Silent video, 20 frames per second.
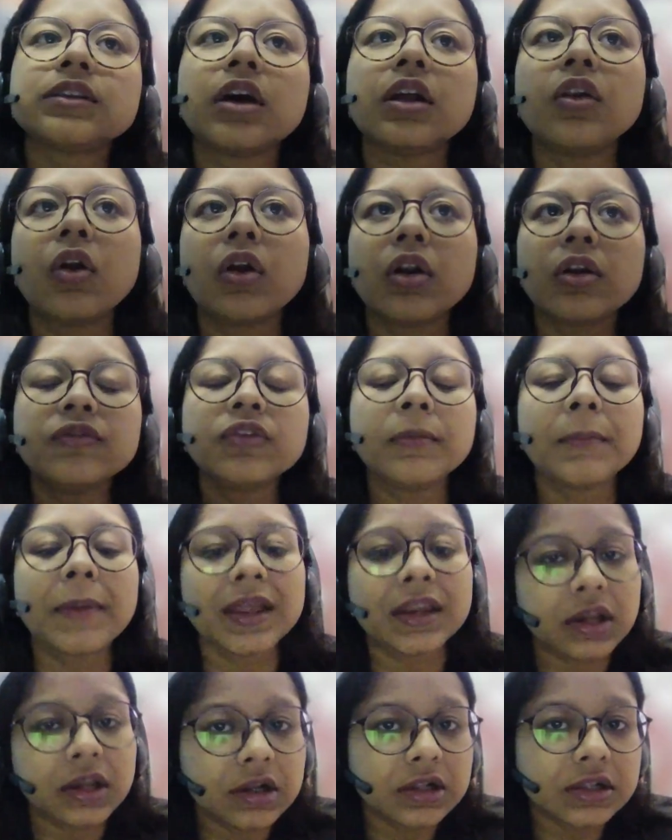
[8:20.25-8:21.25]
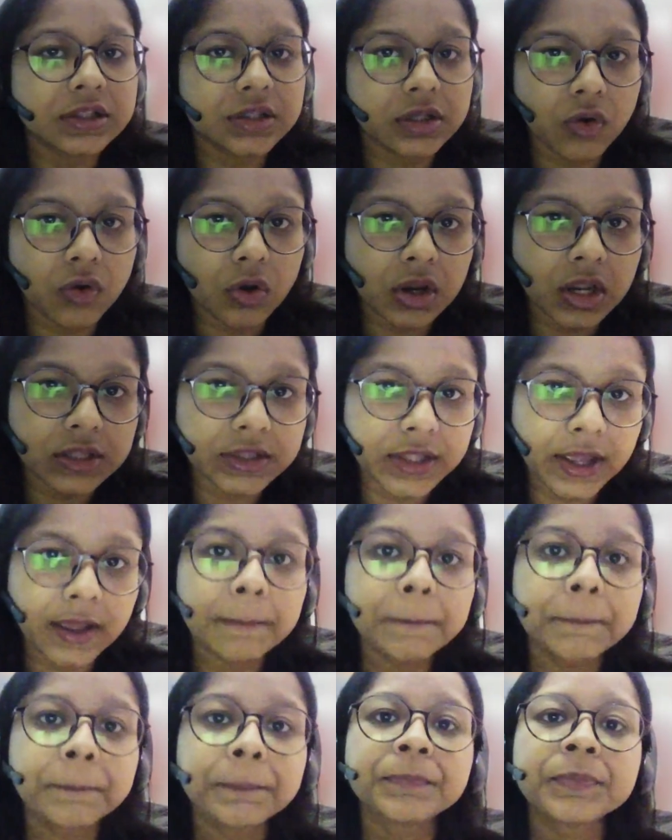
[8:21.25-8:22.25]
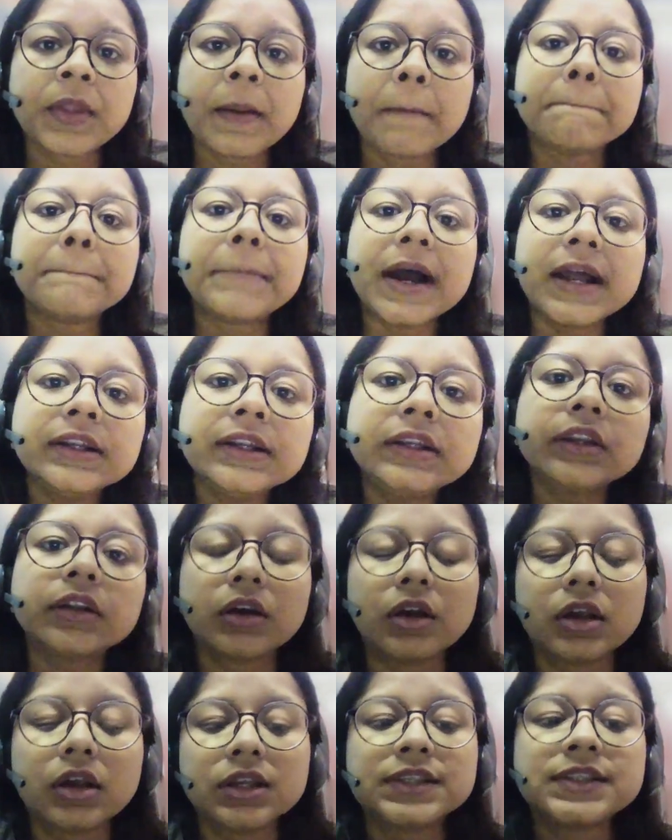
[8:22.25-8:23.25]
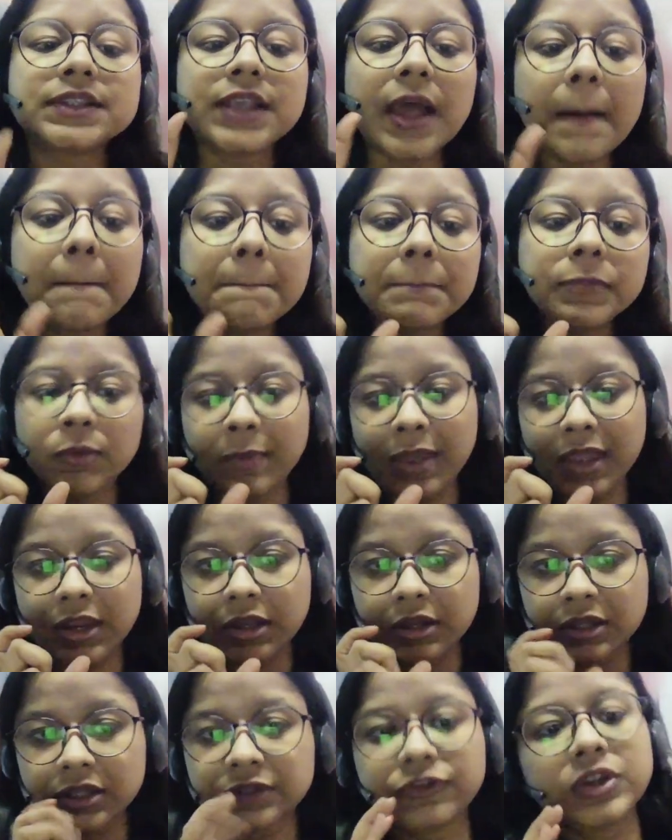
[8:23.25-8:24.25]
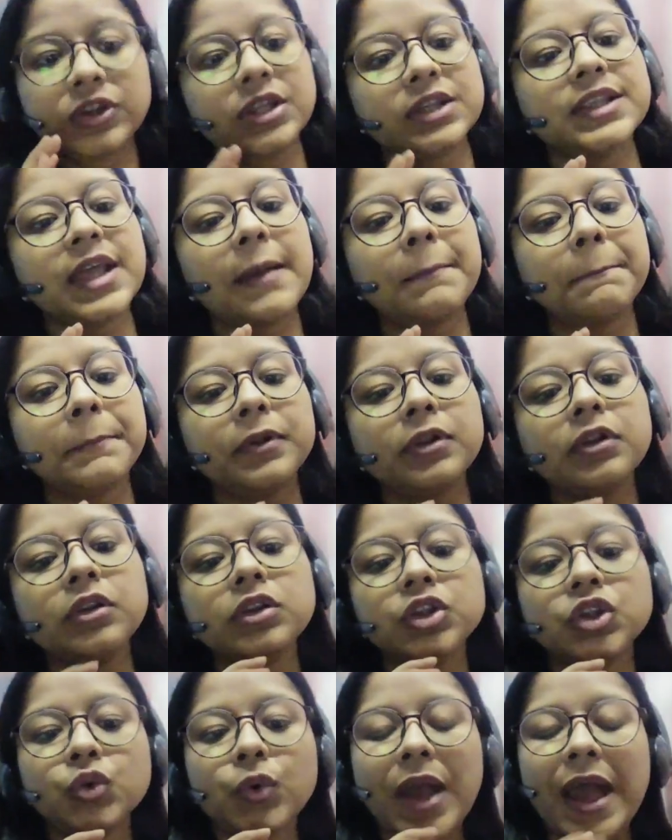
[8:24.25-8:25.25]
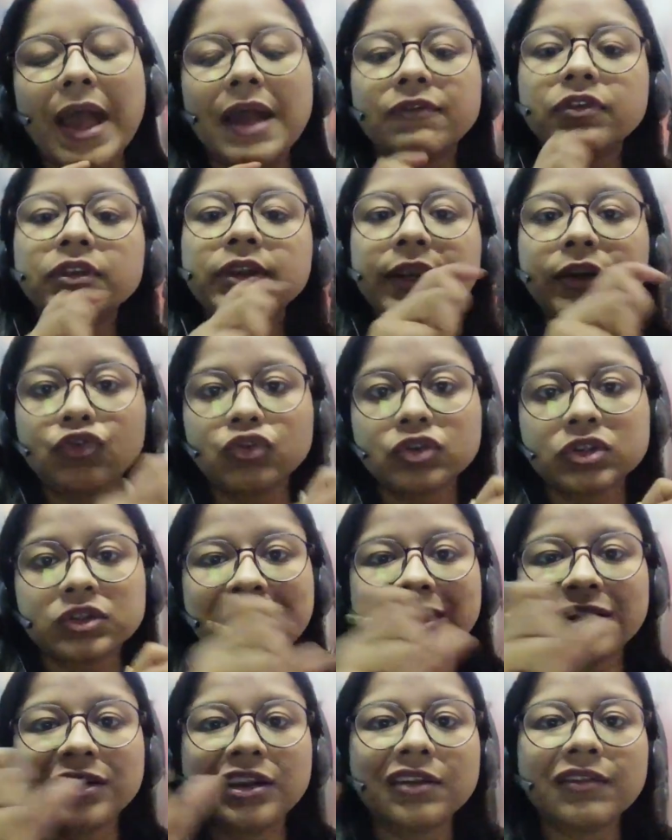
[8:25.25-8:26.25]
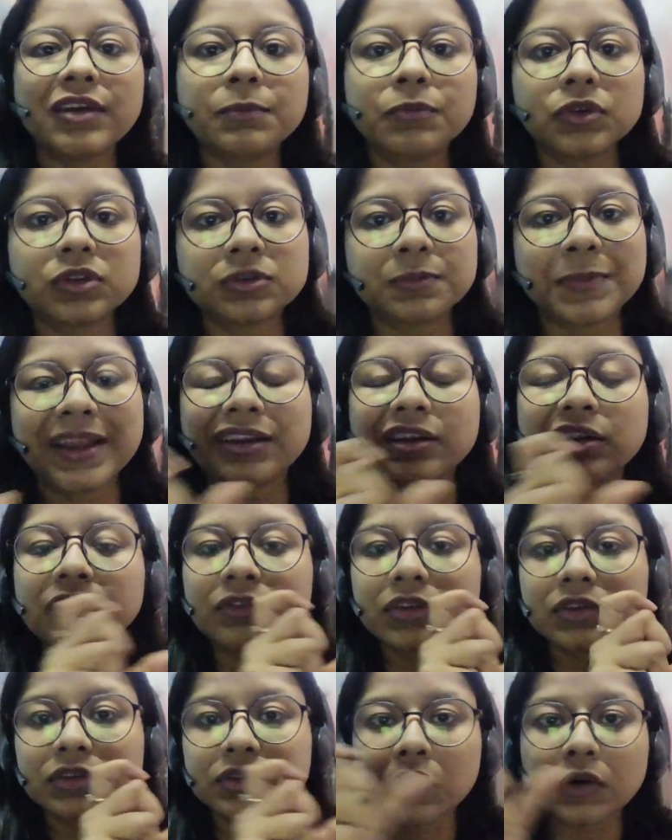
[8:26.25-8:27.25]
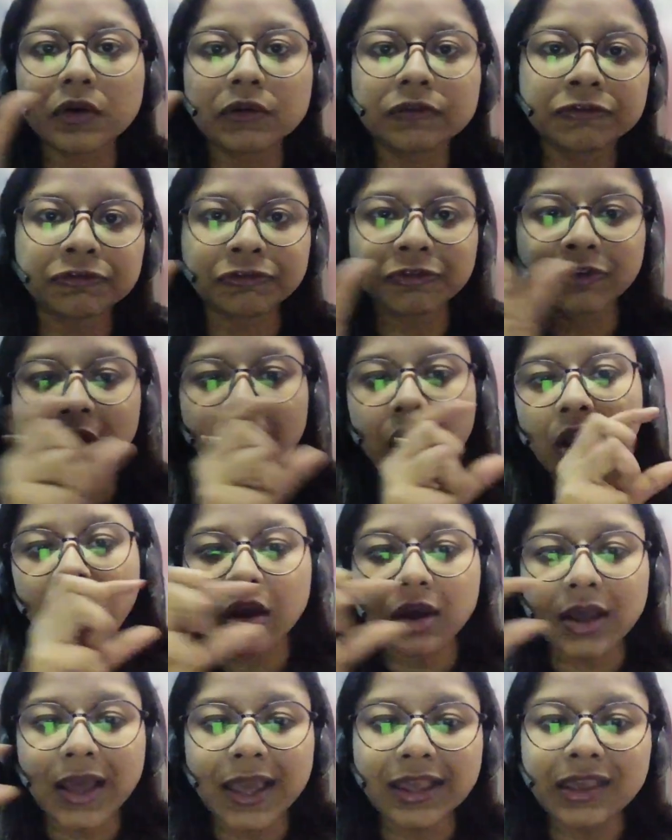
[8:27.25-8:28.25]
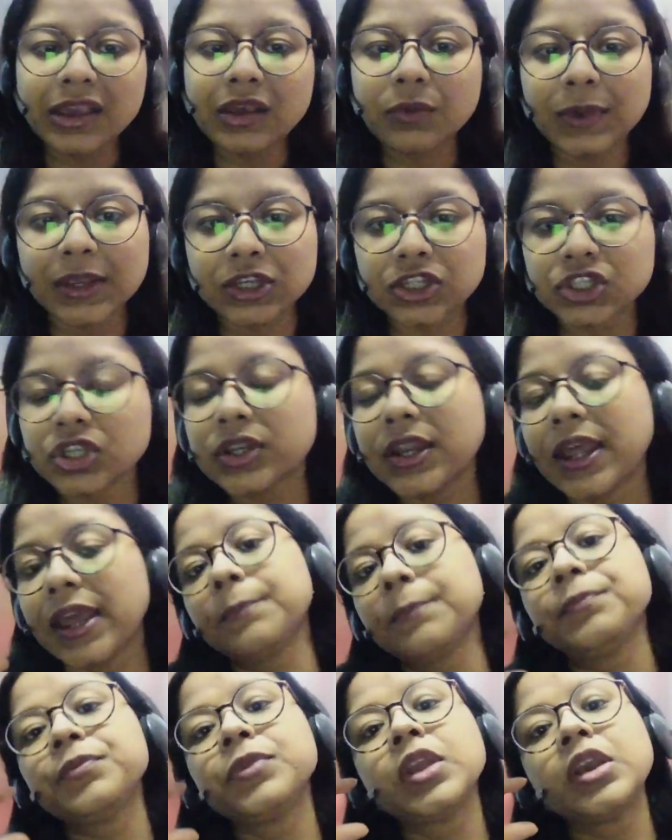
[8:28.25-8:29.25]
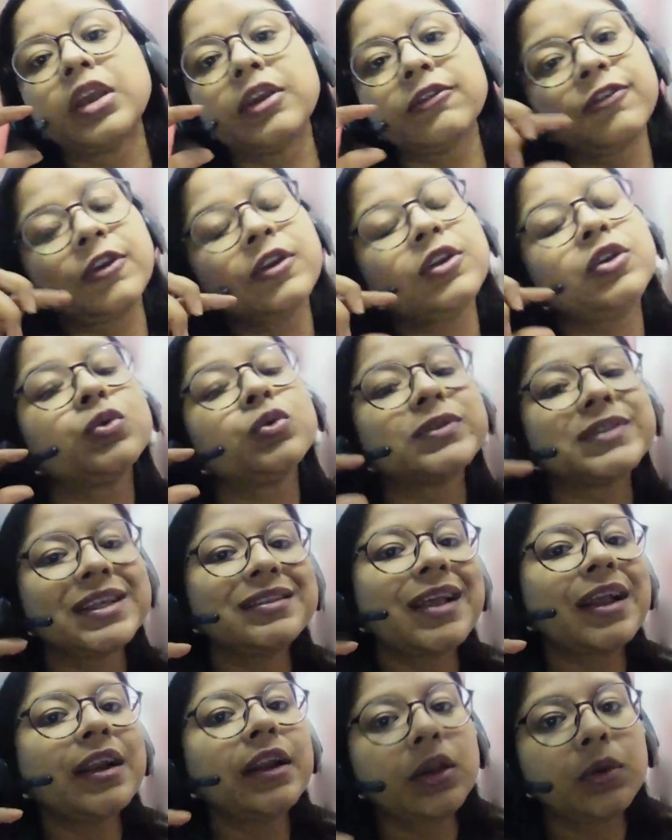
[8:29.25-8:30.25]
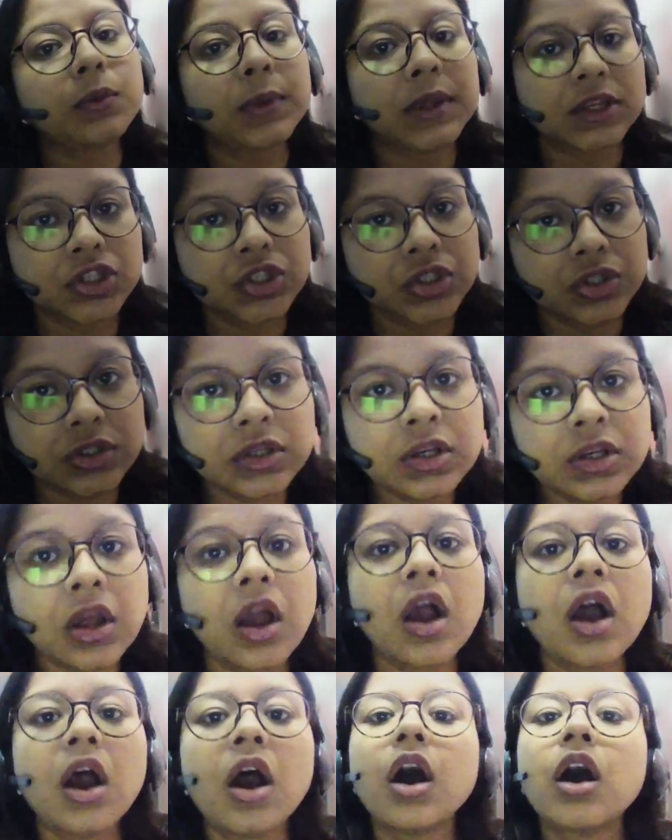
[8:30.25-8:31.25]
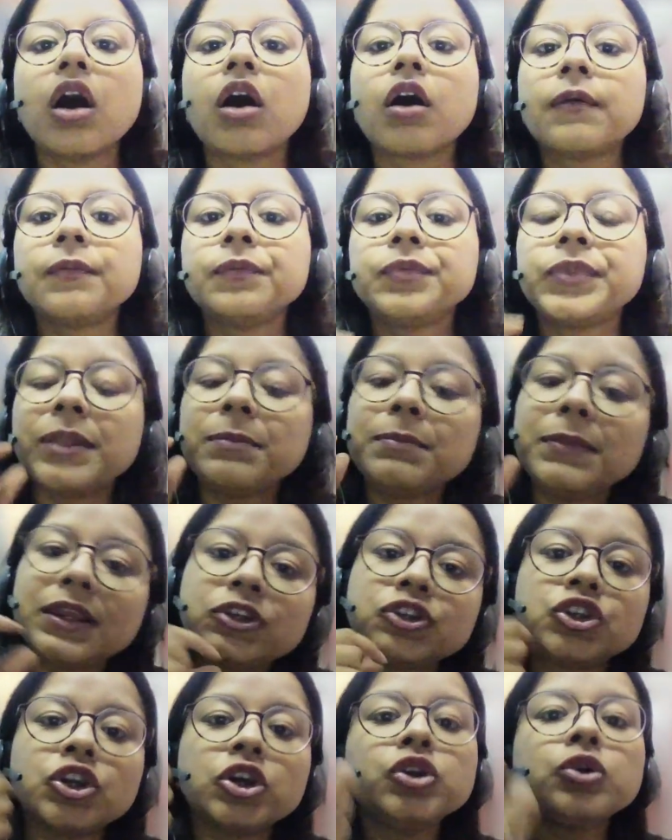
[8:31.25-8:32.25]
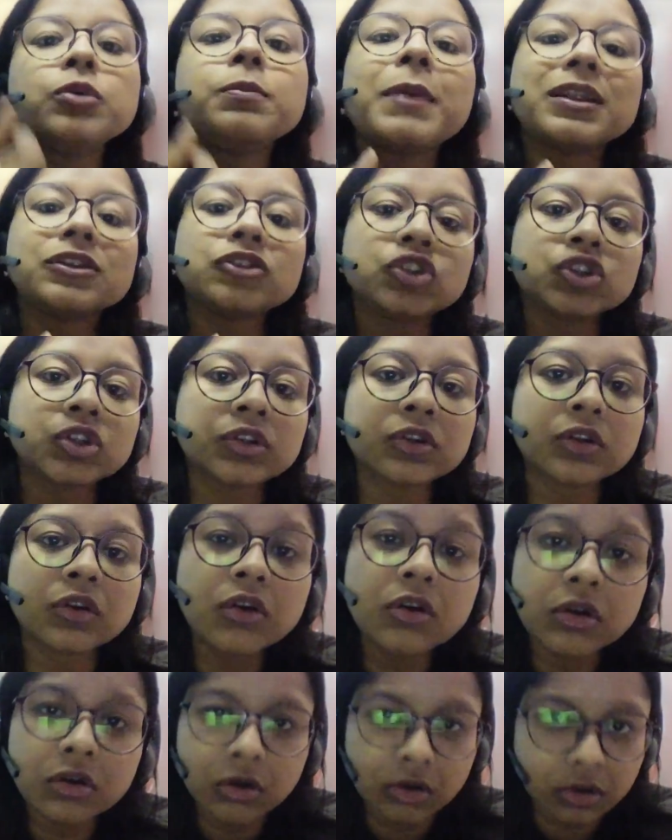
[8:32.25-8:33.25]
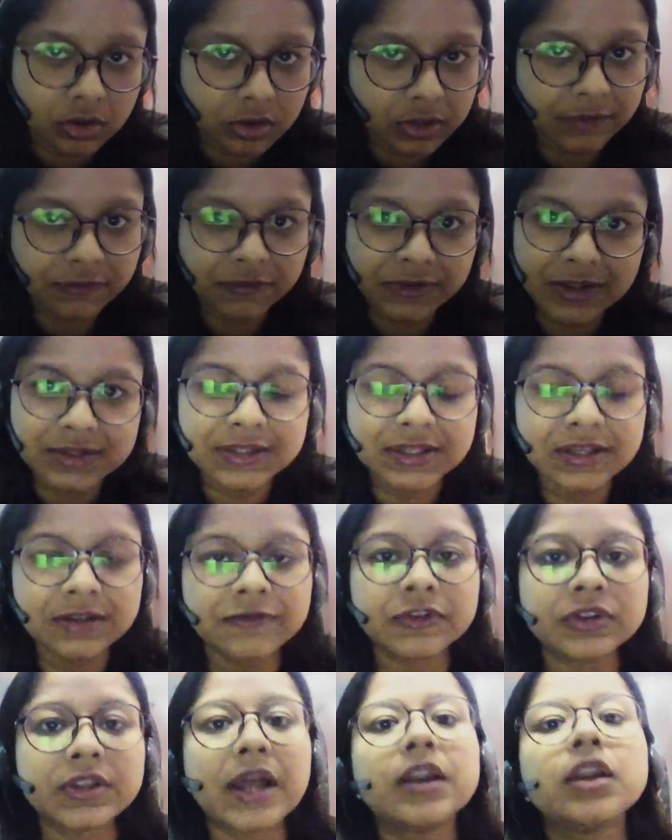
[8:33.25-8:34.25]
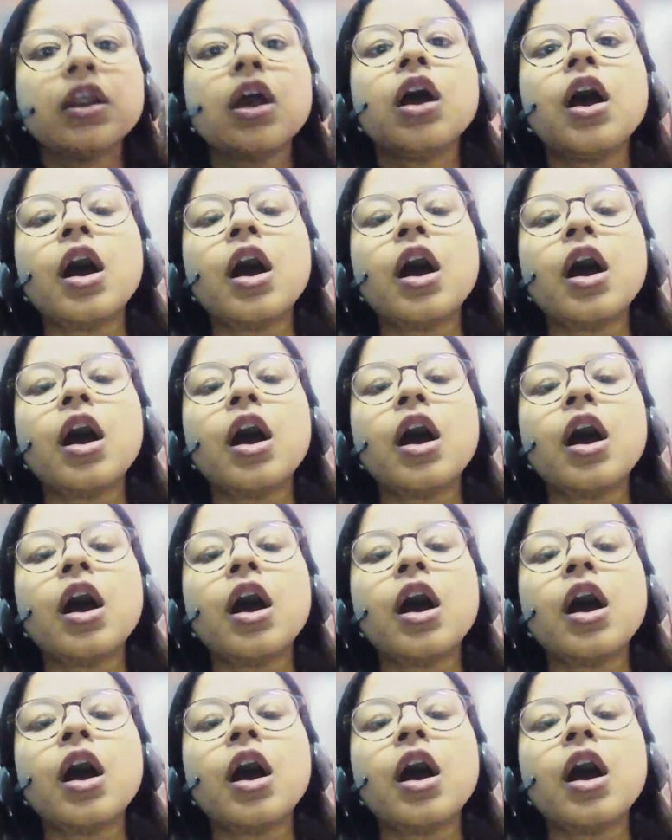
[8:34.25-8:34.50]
a lot of numericals and all are there, but some numericals, for example, you have a retrospective and prospective reserve like equation hai. If you're using that equation, uh, then make sure you mention the referencing for that.